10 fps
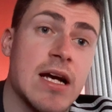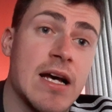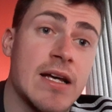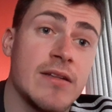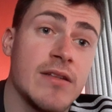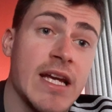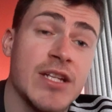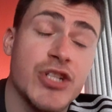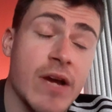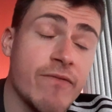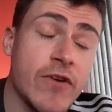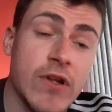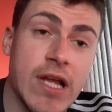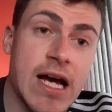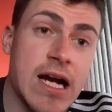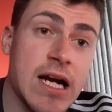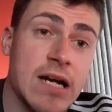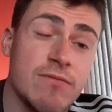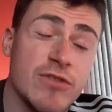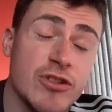And in general,
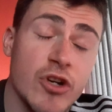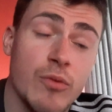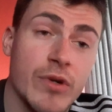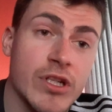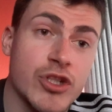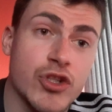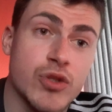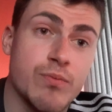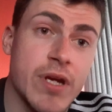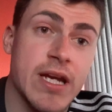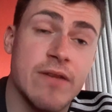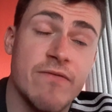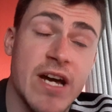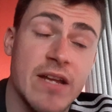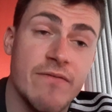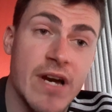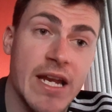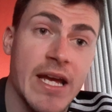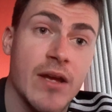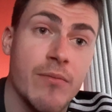our recruitment has just been very,
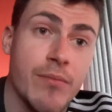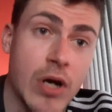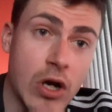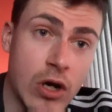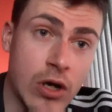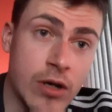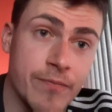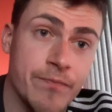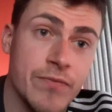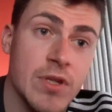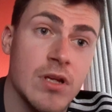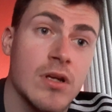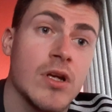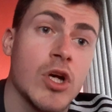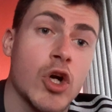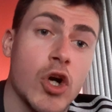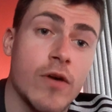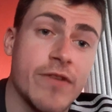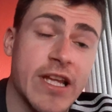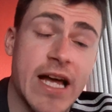very poor.
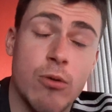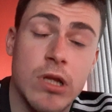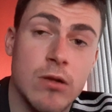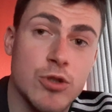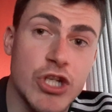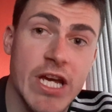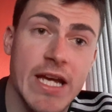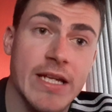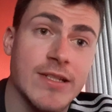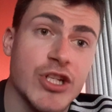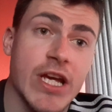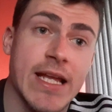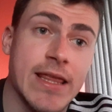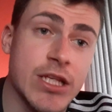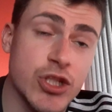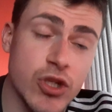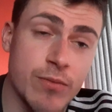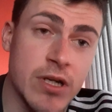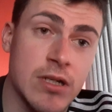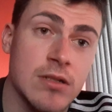Hopefully, that will all change in the
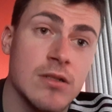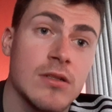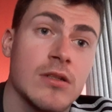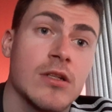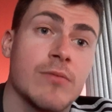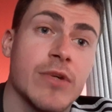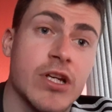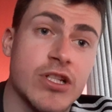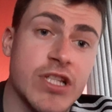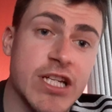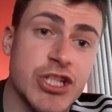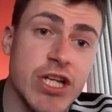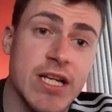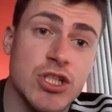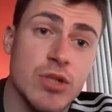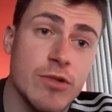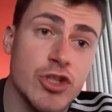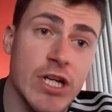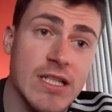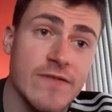summer because this year's summer
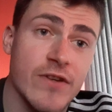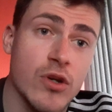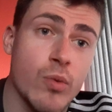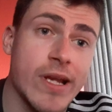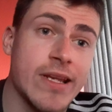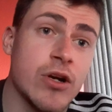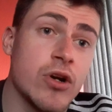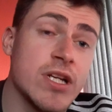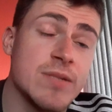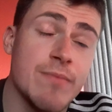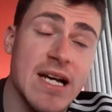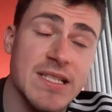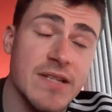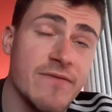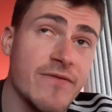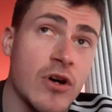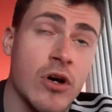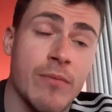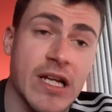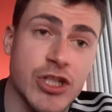transfer window is massive
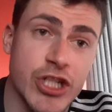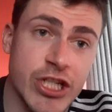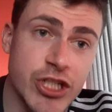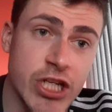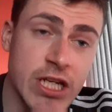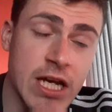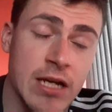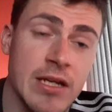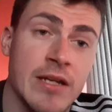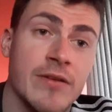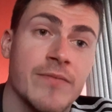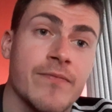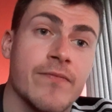for Manchester United.